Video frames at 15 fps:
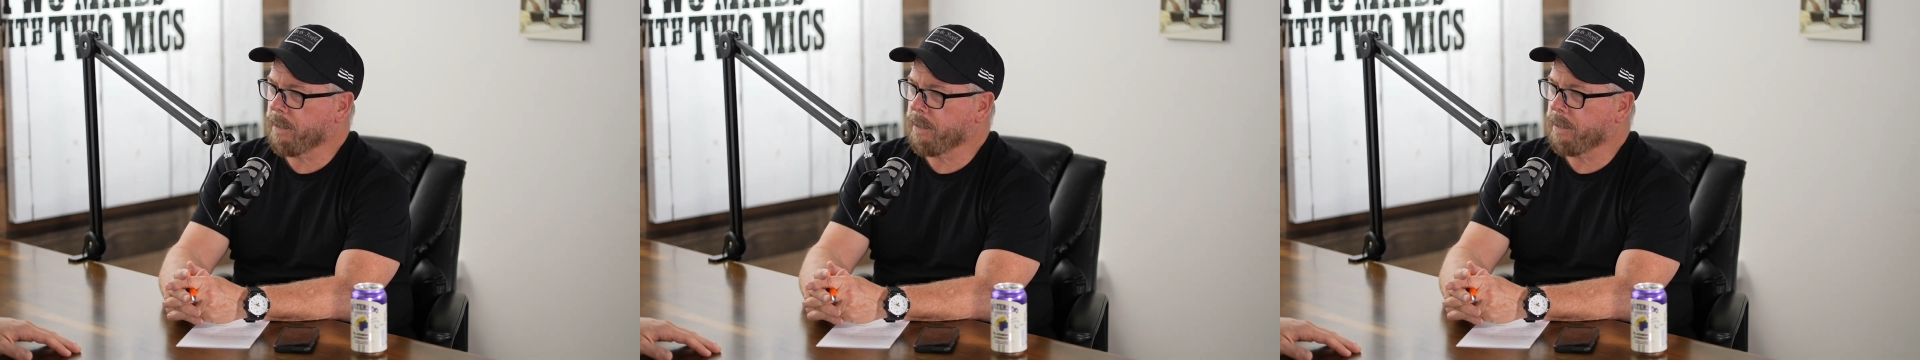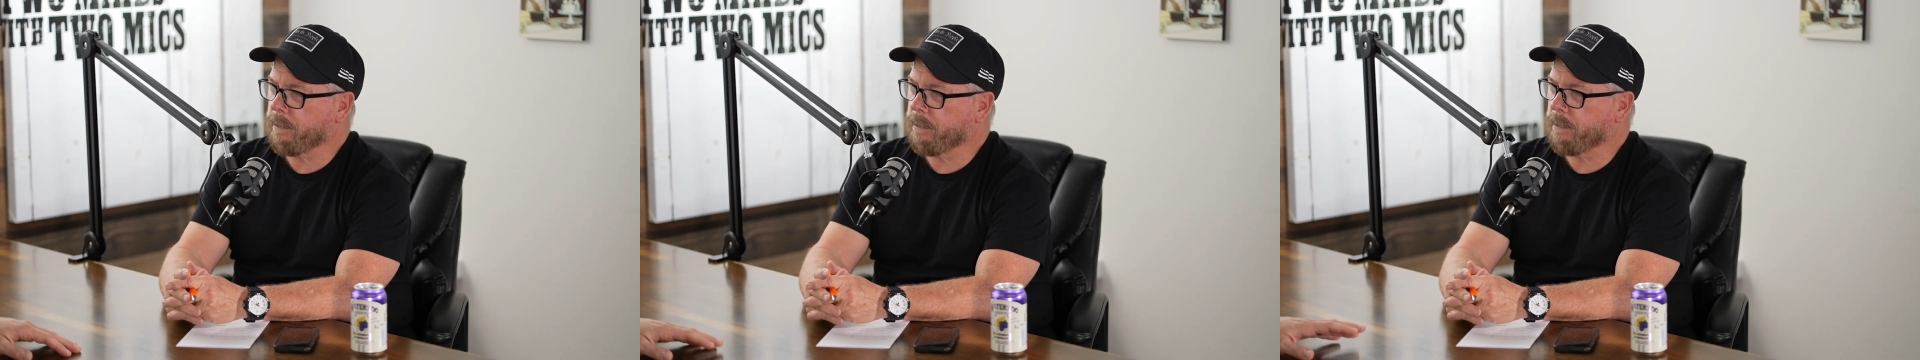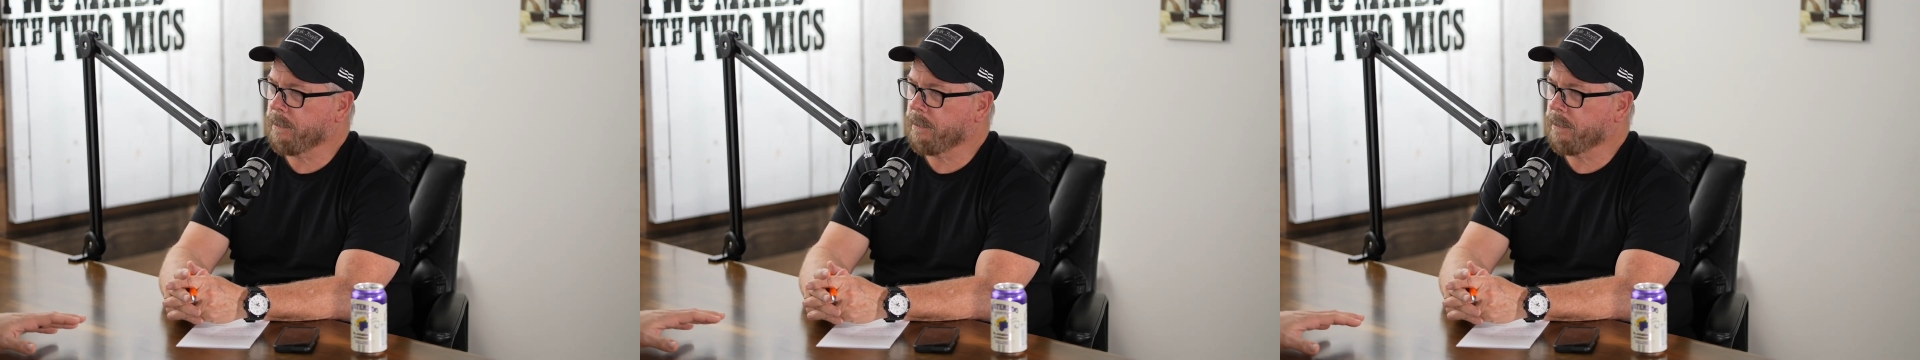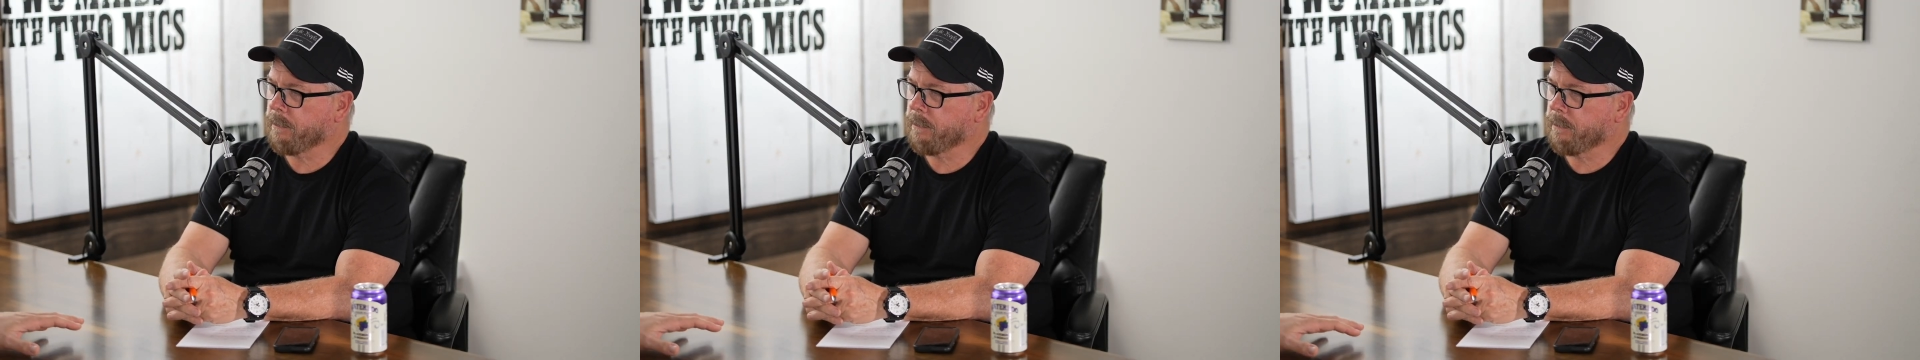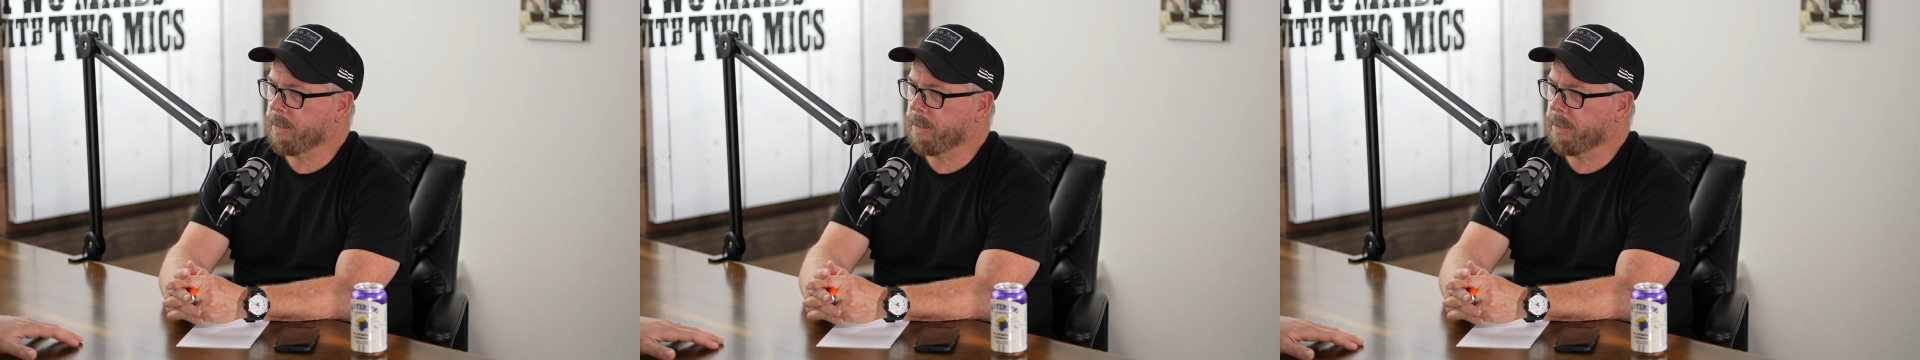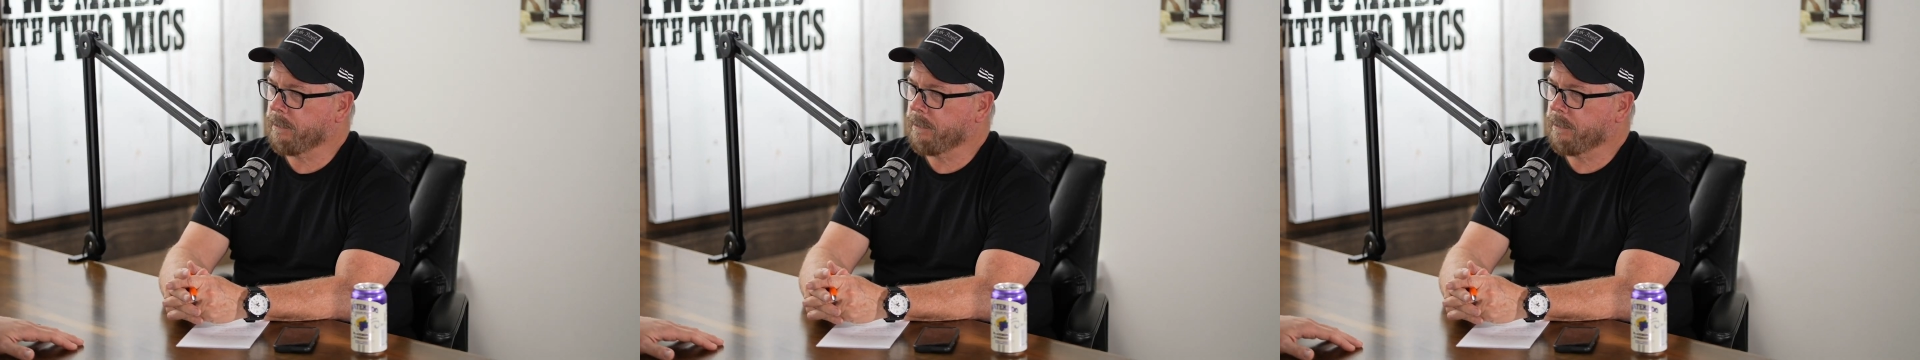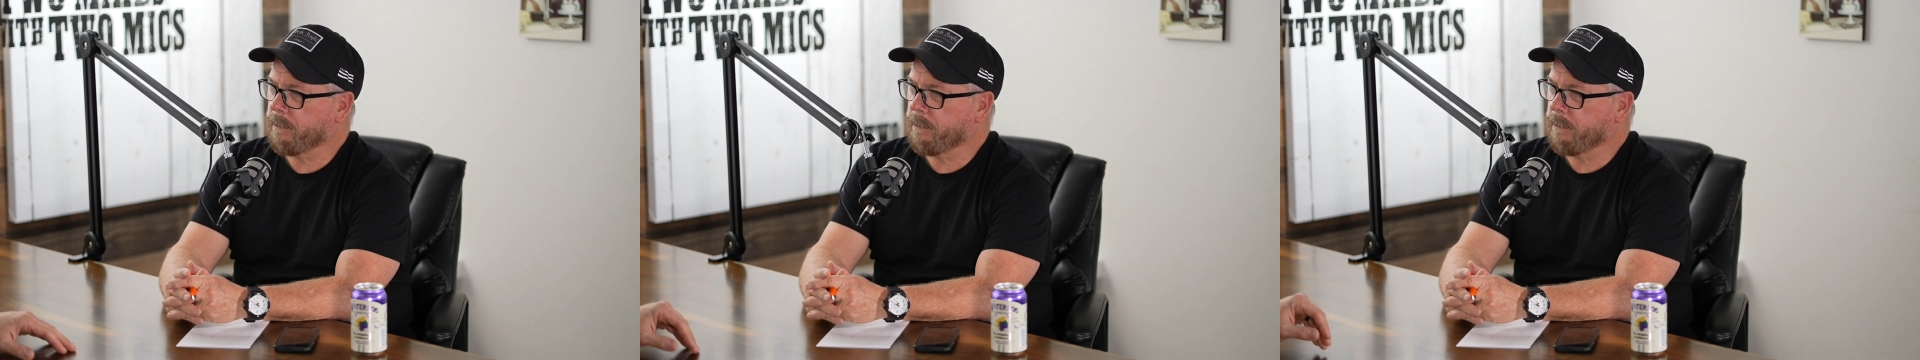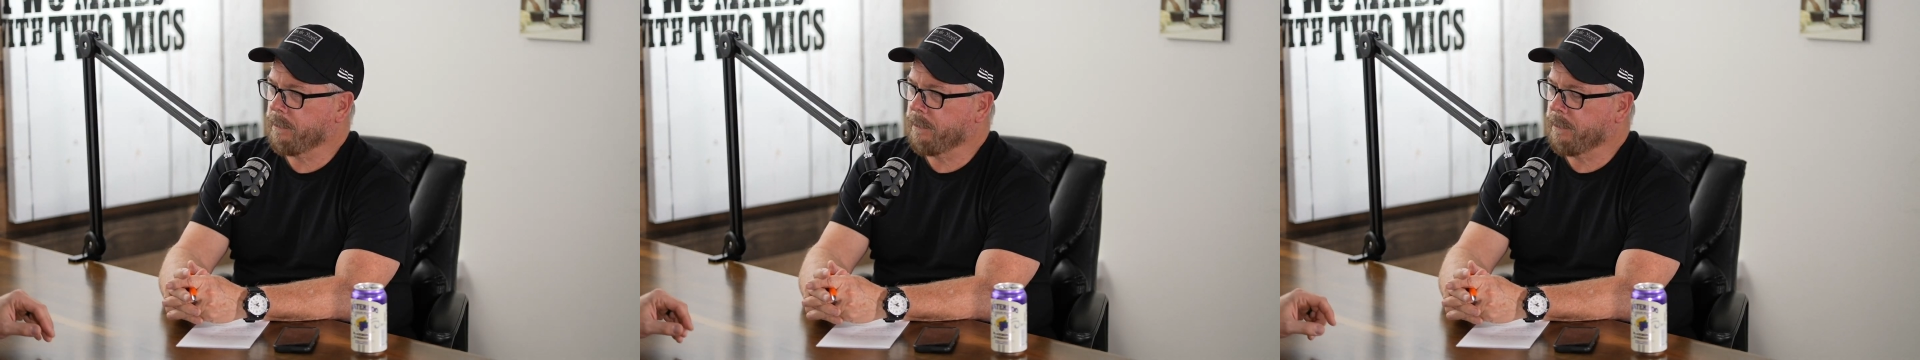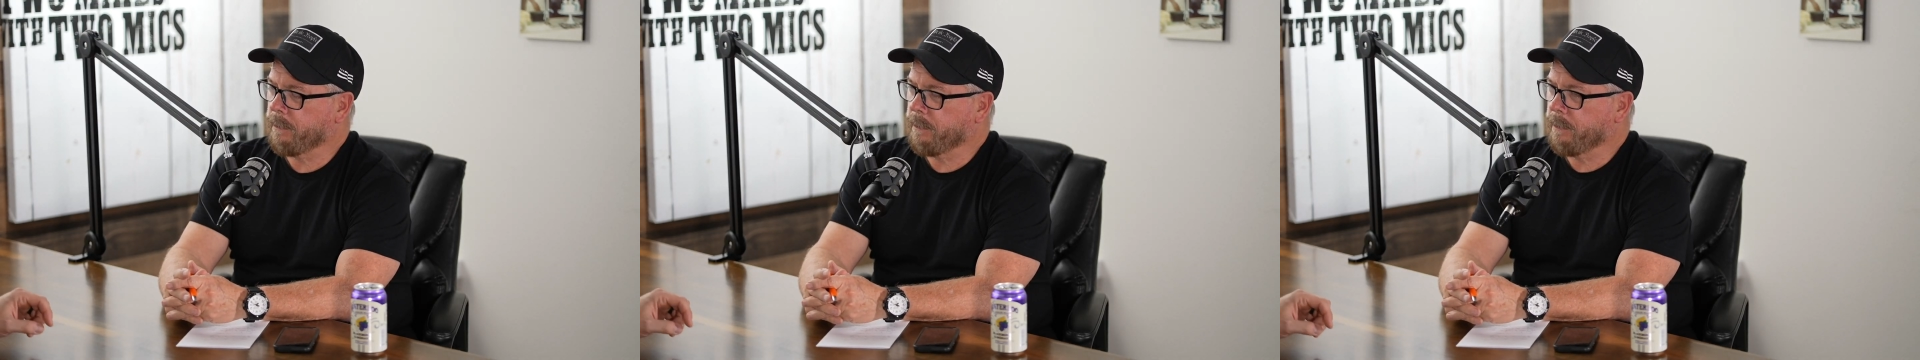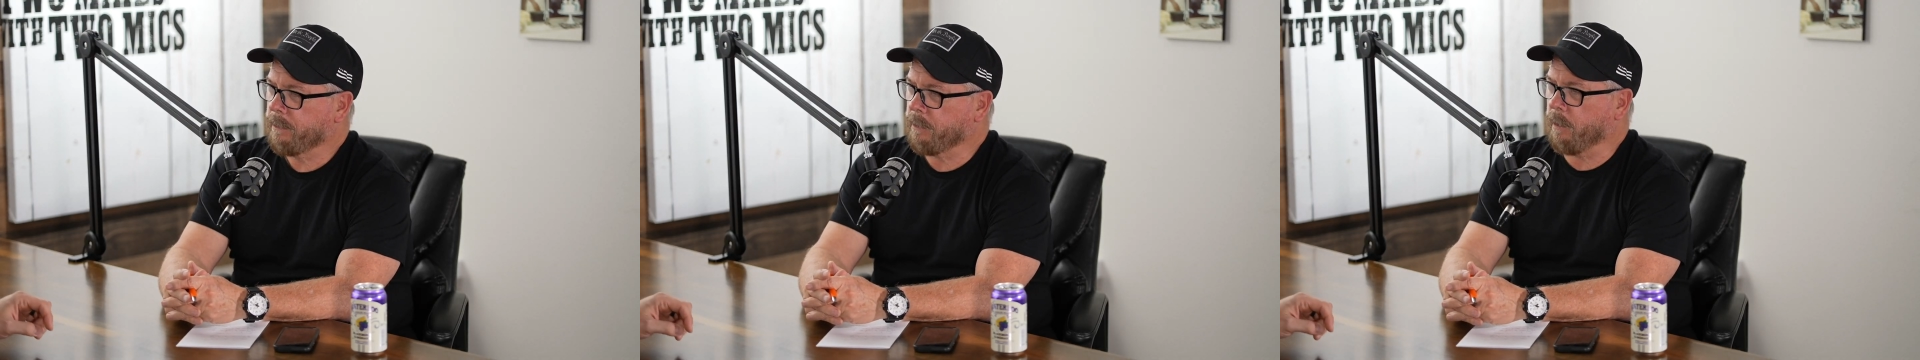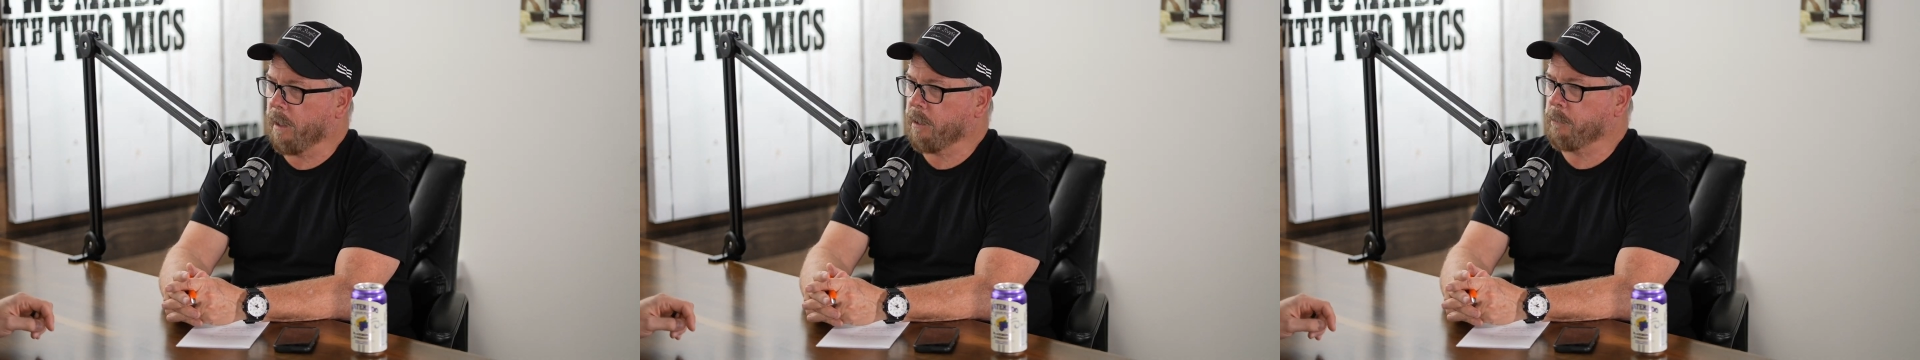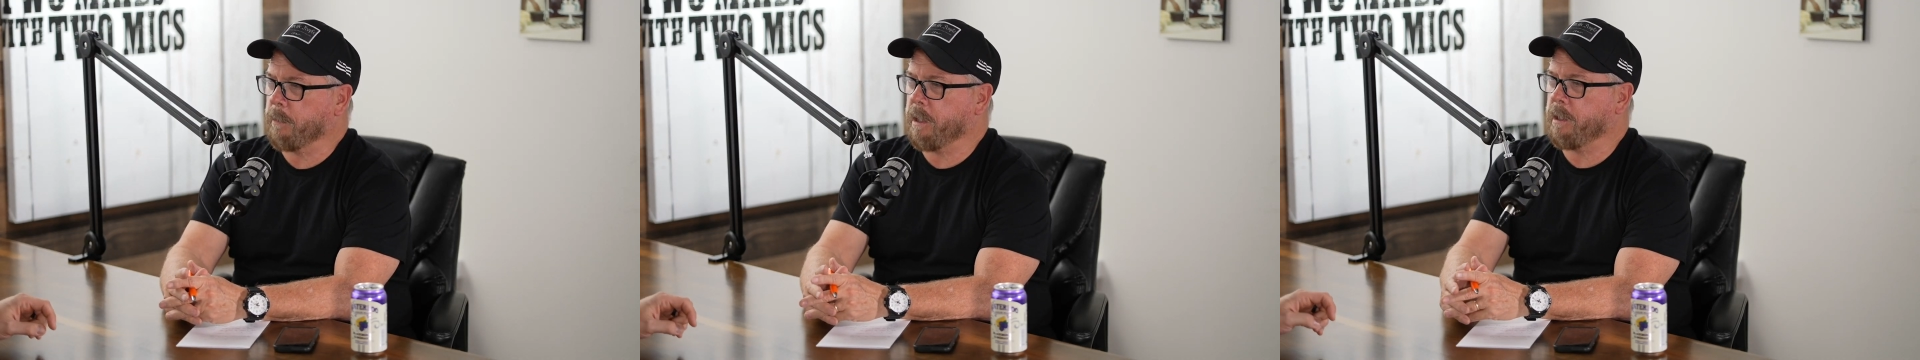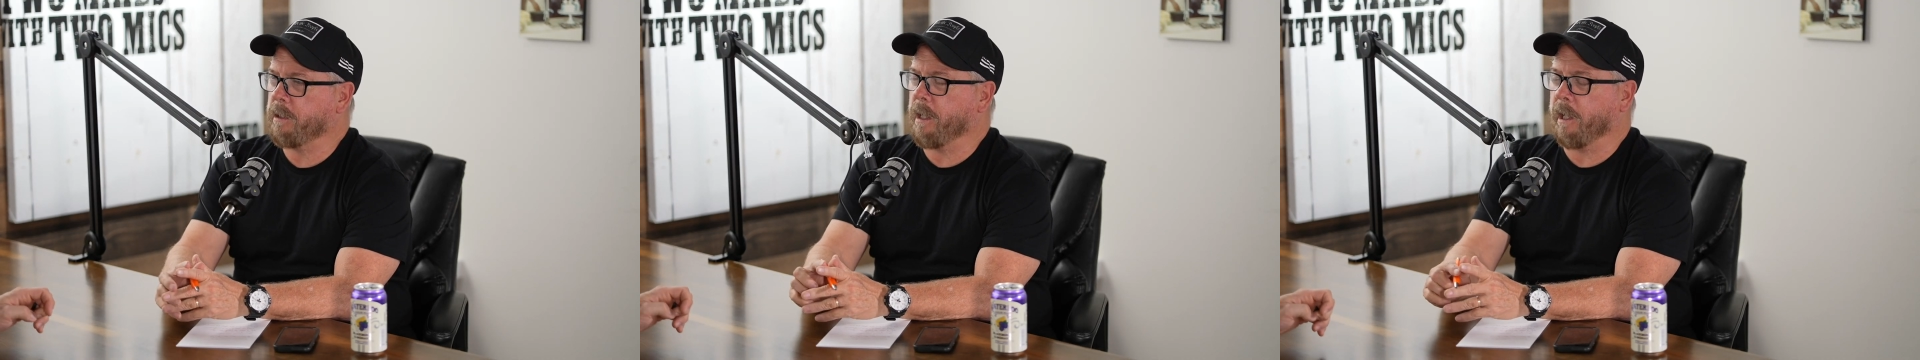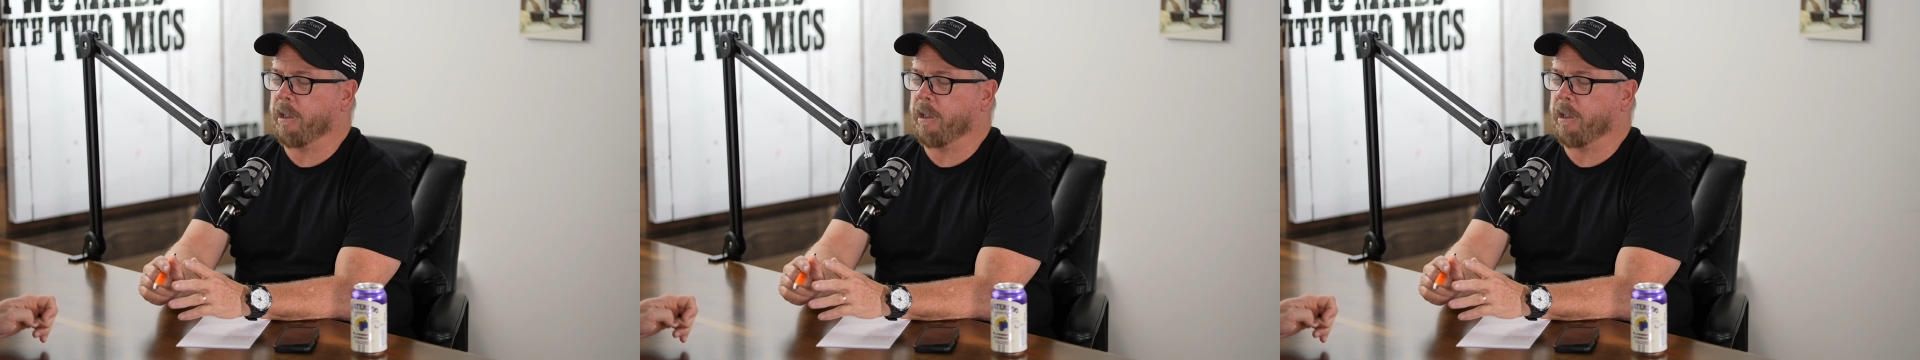I don't know many, but I'm sure there are some.